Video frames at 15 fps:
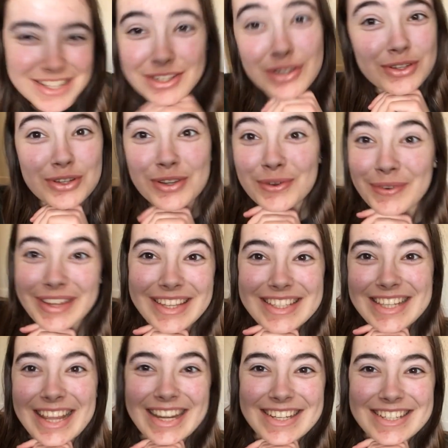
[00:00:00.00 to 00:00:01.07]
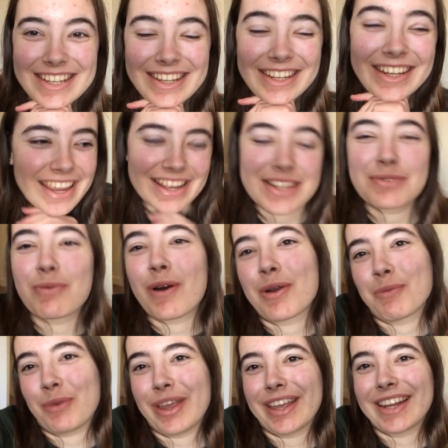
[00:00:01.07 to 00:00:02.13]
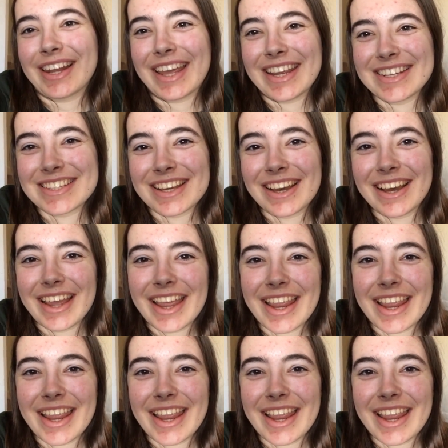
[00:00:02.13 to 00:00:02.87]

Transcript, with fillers: isn't two weeks later. It's one week later.